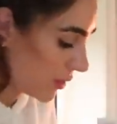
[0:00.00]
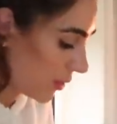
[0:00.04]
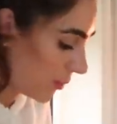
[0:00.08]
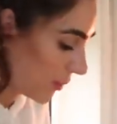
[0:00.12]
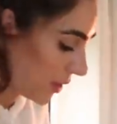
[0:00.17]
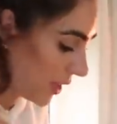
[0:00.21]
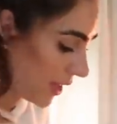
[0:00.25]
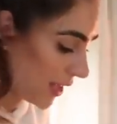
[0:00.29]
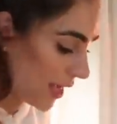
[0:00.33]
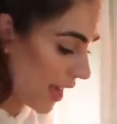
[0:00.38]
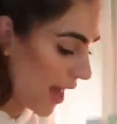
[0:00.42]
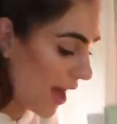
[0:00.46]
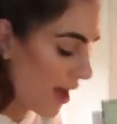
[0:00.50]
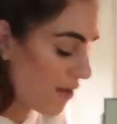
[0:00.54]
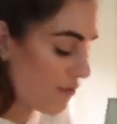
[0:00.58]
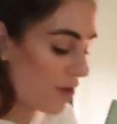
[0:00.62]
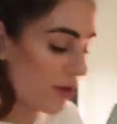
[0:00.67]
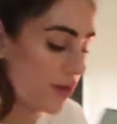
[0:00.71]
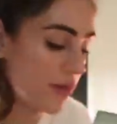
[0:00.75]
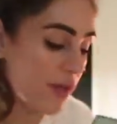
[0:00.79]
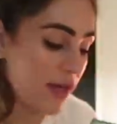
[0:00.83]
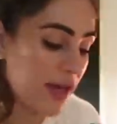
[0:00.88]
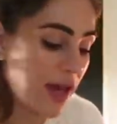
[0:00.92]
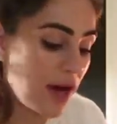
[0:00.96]
I'm going to get
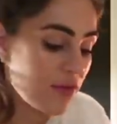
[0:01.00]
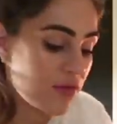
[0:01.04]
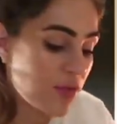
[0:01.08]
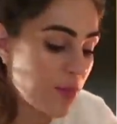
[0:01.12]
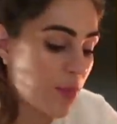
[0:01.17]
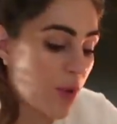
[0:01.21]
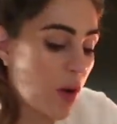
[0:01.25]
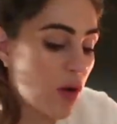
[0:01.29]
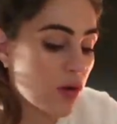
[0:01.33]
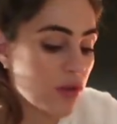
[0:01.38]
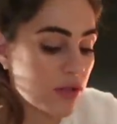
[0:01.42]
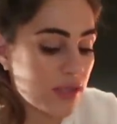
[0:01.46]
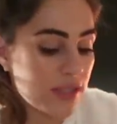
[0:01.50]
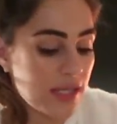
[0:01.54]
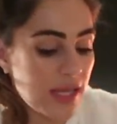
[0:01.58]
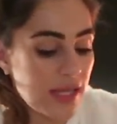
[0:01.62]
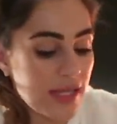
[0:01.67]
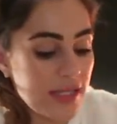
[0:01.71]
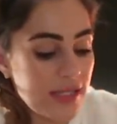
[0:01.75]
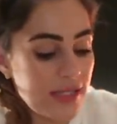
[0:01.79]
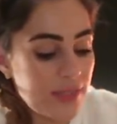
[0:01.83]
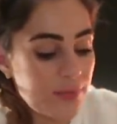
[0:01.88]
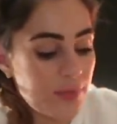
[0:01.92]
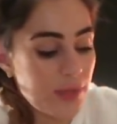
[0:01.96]
everything out of the
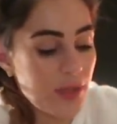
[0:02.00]
boxes